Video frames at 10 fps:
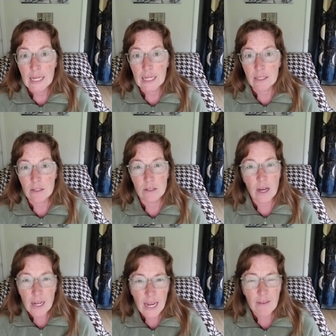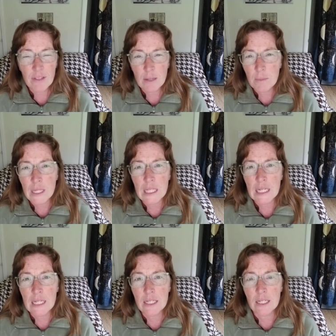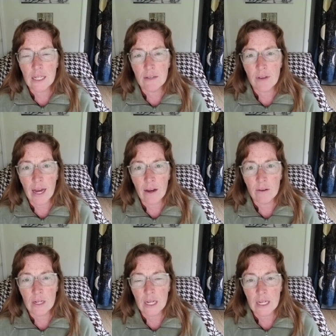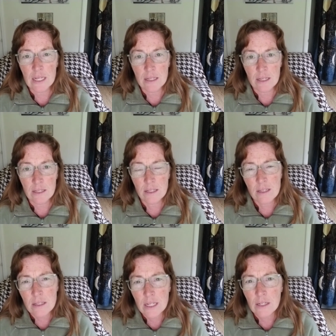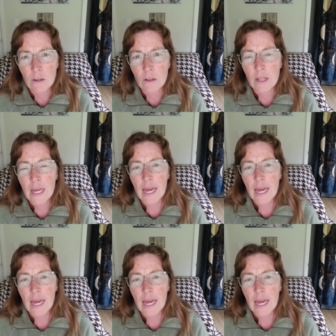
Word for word: It does not have the ability to give out a consistent signal